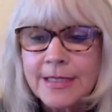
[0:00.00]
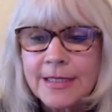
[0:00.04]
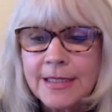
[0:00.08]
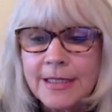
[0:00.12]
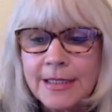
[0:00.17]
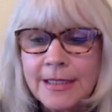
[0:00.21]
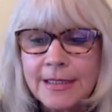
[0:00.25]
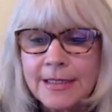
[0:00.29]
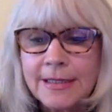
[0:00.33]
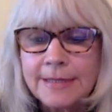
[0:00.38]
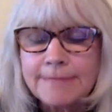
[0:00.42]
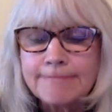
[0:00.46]

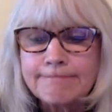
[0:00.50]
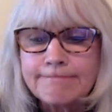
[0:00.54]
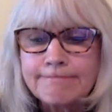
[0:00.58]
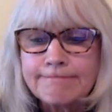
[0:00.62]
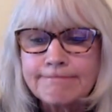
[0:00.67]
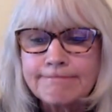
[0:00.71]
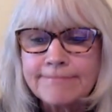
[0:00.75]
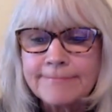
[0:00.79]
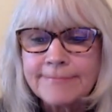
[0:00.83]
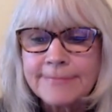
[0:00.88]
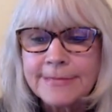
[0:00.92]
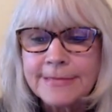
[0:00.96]
um,
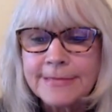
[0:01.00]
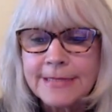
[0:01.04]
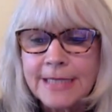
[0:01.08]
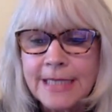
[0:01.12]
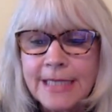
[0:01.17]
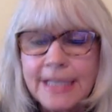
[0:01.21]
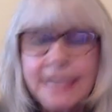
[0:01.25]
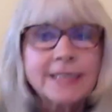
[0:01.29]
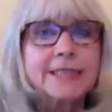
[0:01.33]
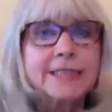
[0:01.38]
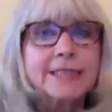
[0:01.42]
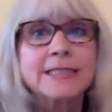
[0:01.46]

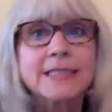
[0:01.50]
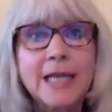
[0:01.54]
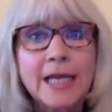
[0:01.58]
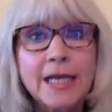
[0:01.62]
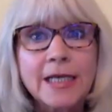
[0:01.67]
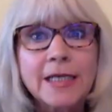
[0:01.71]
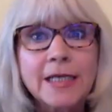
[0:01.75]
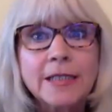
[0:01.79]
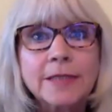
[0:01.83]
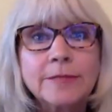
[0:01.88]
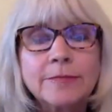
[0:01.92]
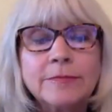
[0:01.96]
I
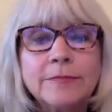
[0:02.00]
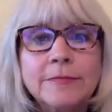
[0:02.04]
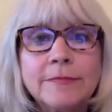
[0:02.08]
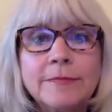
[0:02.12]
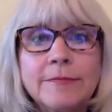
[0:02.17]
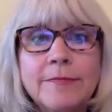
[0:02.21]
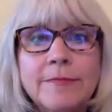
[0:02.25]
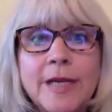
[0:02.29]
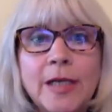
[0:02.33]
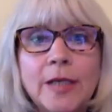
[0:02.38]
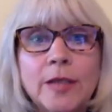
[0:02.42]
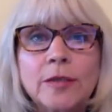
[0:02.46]
decided
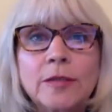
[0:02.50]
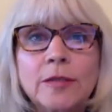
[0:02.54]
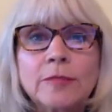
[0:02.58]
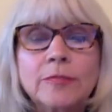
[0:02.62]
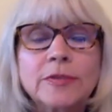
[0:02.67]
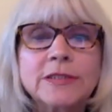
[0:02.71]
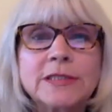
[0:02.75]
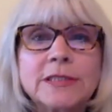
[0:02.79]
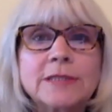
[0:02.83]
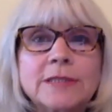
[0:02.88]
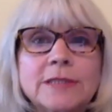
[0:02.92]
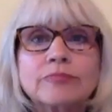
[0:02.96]
Meryl
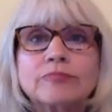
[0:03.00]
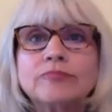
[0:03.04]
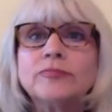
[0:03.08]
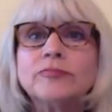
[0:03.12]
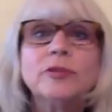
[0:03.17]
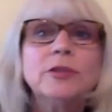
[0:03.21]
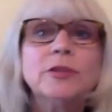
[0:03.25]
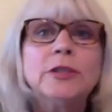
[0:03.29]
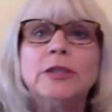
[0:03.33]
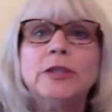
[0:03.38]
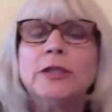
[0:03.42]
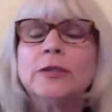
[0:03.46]
was,
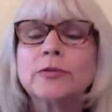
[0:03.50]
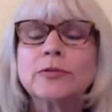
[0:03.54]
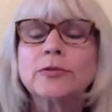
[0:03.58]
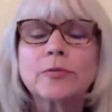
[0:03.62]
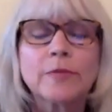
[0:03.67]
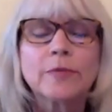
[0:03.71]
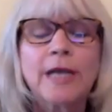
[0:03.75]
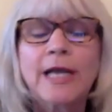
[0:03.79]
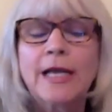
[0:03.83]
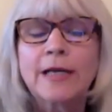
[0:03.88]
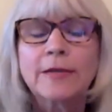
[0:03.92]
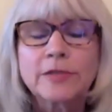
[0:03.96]
you know,
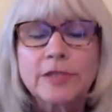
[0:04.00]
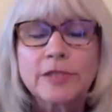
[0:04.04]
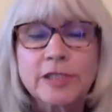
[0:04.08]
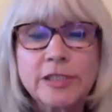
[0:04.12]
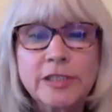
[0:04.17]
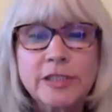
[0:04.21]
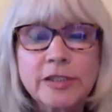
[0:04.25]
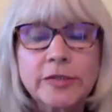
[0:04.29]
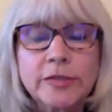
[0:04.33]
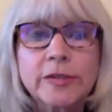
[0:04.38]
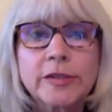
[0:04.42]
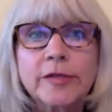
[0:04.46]
wow,
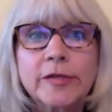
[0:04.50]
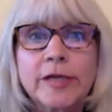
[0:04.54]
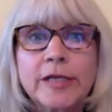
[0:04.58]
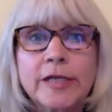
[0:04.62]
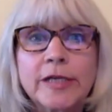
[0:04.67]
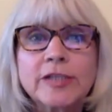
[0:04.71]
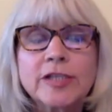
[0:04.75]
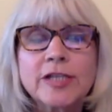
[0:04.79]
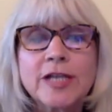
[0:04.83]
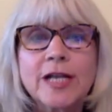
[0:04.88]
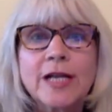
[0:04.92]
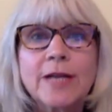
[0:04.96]
she's doing a
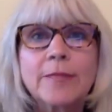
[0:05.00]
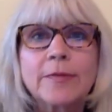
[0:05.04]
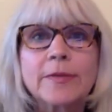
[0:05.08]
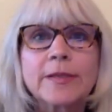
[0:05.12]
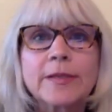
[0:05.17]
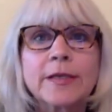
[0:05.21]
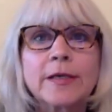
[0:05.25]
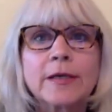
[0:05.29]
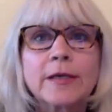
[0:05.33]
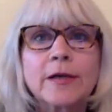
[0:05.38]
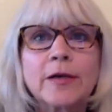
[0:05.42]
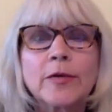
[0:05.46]
great job
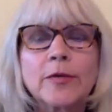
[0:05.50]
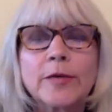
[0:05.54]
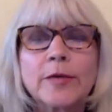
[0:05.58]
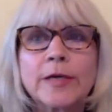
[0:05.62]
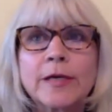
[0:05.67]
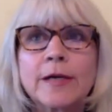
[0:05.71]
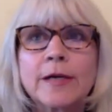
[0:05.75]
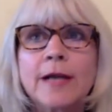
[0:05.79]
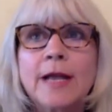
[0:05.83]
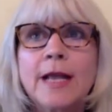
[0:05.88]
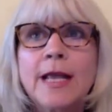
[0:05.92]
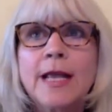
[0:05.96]
with our
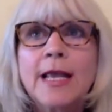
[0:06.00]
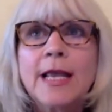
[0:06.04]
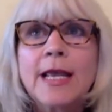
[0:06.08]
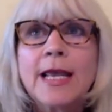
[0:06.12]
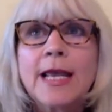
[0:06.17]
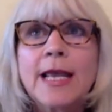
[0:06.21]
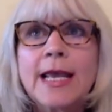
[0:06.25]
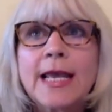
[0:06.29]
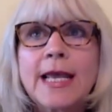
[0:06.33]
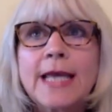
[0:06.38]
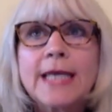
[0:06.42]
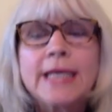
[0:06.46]
career,
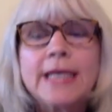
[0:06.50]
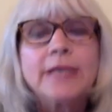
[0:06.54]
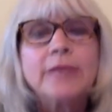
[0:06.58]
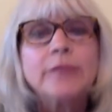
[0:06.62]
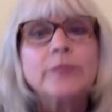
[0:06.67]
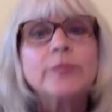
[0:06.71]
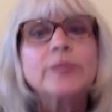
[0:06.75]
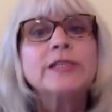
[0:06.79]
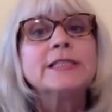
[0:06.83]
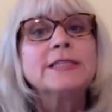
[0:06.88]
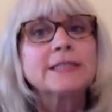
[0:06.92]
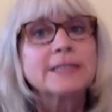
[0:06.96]

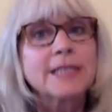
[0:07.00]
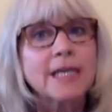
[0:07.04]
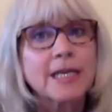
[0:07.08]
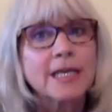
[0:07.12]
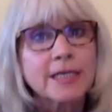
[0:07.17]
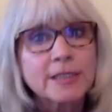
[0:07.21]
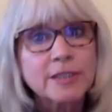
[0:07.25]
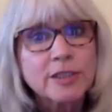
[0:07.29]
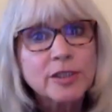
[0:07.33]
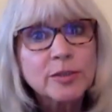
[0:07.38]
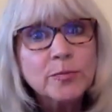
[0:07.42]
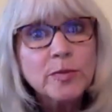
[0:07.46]
and we
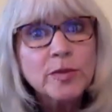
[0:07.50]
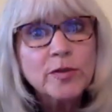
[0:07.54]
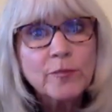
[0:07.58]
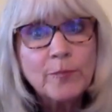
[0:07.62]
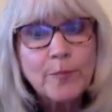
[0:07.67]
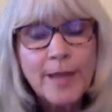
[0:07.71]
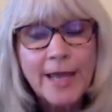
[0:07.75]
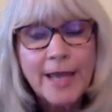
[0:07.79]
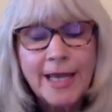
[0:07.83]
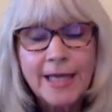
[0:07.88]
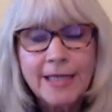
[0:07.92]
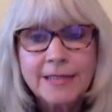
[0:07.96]
decided to
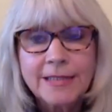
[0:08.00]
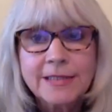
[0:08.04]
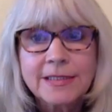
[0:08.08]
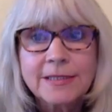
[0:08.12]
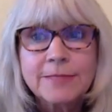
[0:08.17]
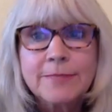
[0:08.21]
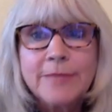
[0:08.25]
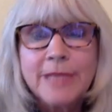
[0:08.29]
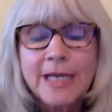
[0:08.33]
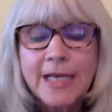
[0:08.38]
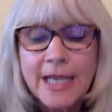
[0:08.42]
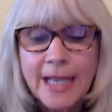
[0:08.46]
move back
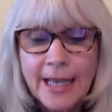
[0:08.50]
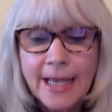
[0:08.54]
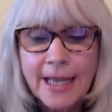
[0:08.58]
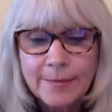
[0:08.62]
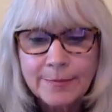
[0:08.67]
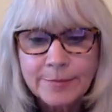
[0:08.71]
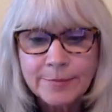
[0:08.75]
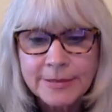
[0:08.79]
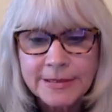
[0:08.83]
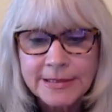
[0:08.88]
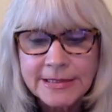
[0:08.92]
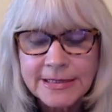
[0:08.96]
to
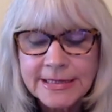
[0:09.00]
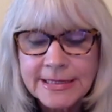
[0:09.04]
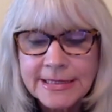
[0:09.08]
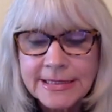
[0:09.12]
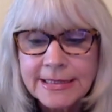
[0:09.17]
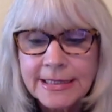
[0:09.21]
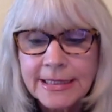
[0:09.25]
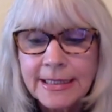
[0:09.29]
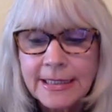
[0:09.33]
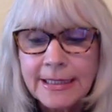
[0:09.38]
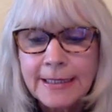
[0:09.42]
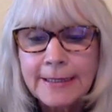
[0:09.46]

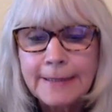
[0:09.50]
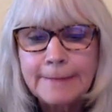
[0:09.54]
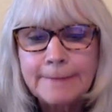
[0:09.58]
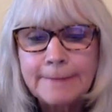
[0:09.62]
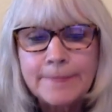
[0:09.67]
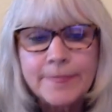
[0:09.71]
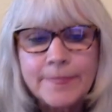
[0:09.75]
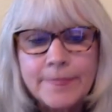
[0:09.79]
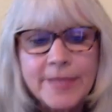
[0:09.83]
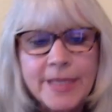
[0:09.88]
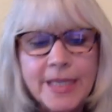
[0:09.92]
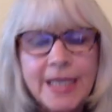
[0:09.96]
Minneapolis.
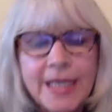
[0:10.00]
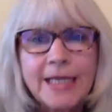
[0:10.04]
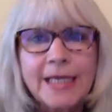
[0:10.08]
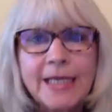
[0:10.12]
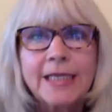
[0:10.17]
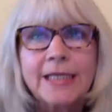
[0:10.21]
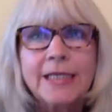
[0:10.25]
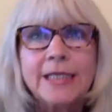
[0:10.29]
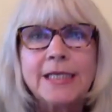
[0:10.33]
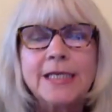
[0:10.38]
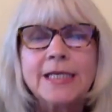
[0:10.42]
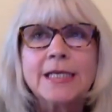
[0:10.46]
Um,
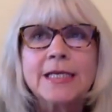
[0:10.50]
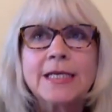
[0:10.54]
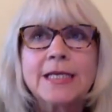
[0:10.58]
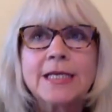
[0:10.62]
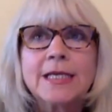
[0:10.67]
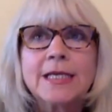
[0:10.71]
and